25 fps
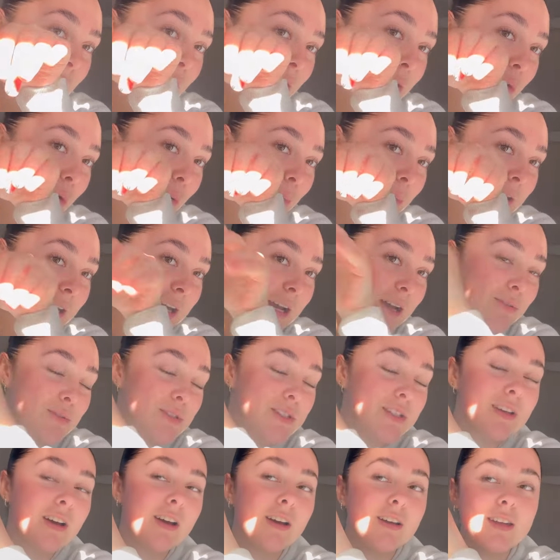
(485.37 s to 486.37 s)
I got my
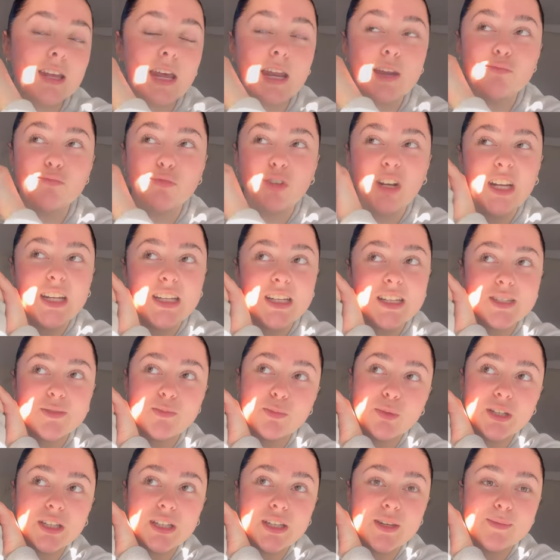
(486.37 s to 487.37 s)
nails done and I'm really
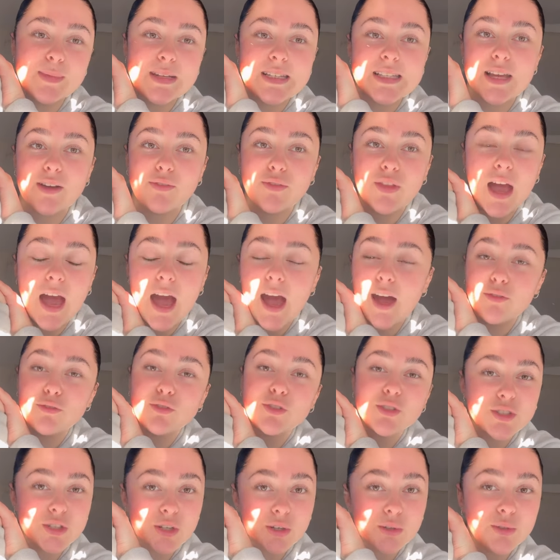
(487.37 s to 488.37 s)
disappointed in myself that I
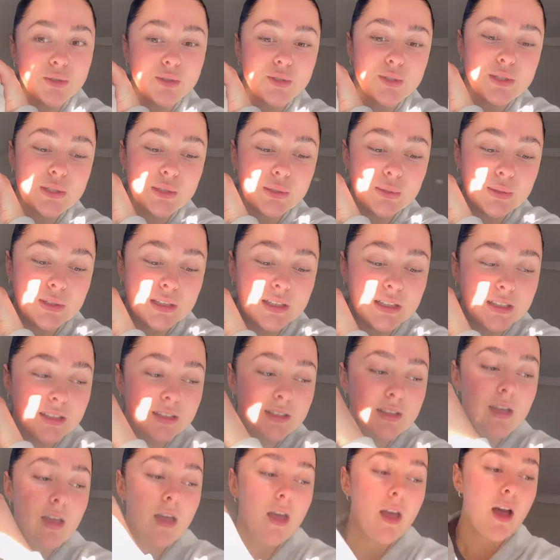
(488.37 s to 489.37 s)
haven't shown you sooner.
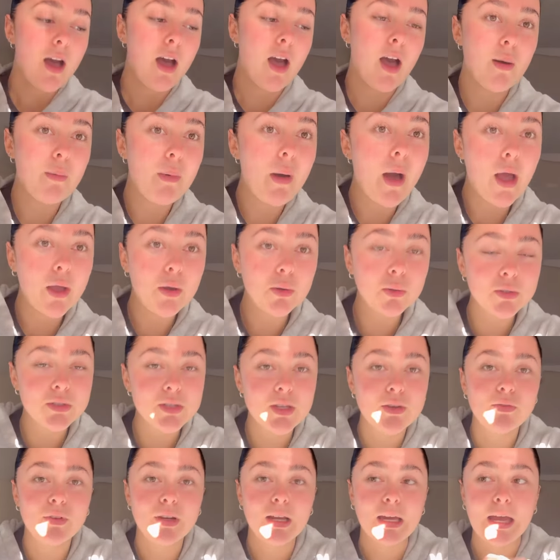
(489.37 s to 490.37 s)
Um, I
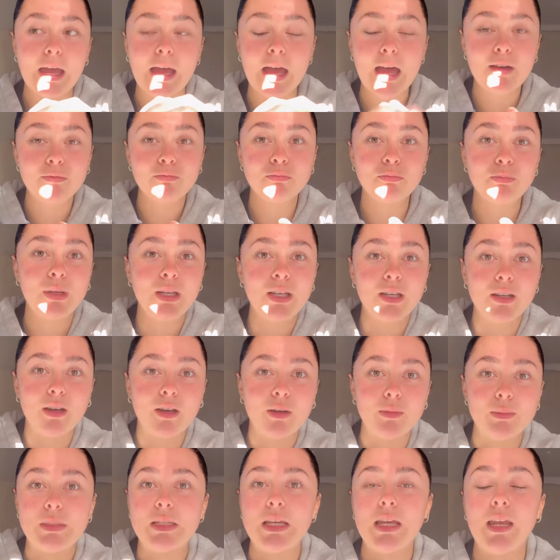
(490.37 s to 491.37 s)
also feel like I haven't been
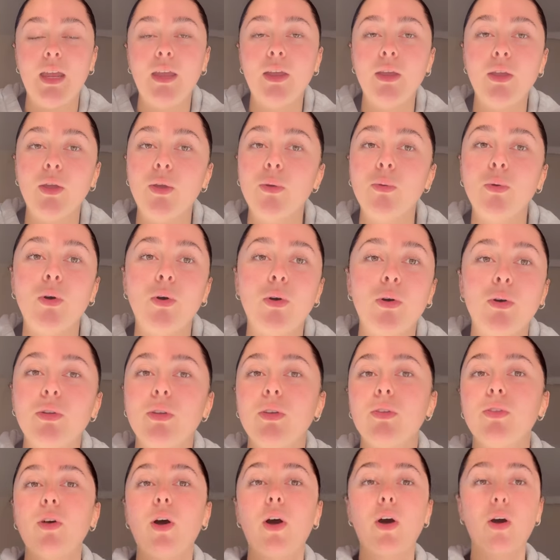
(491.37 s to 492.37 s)
updating you on
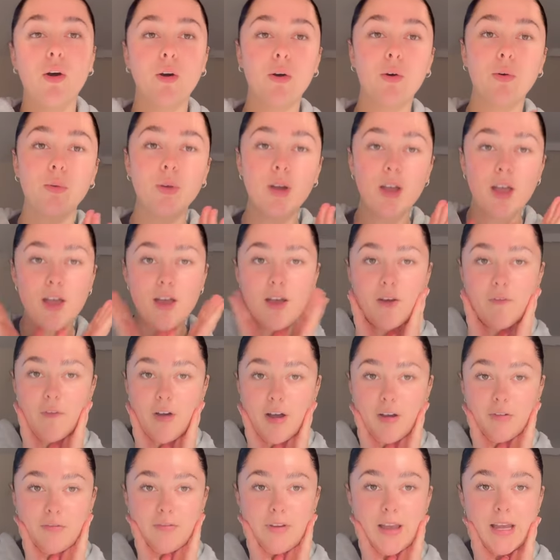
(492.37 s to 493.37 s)
the whole
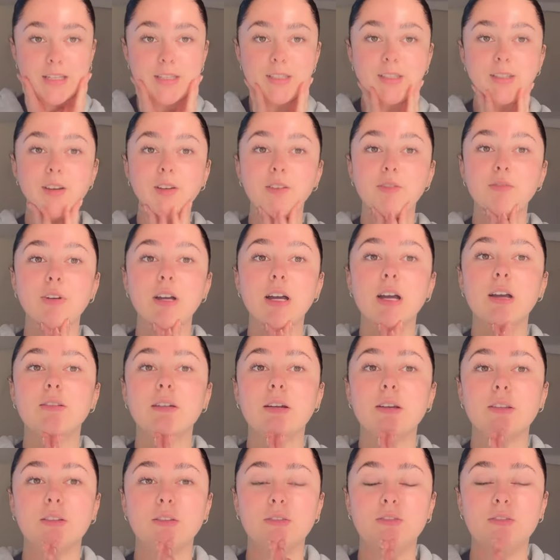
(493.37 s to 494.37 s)
fat dissolver
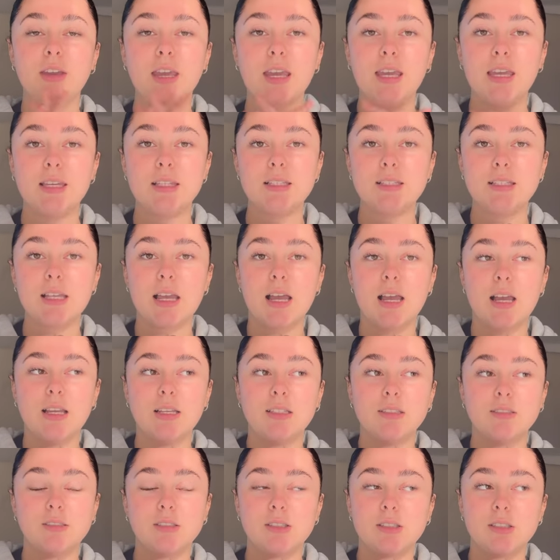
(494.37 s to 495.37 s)
around the face
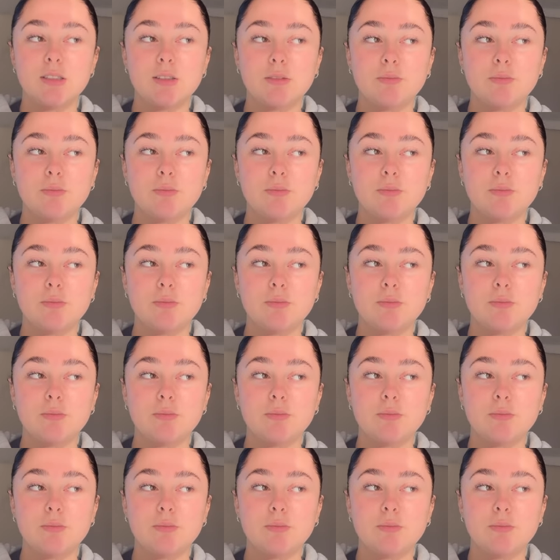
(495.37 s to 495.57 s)
and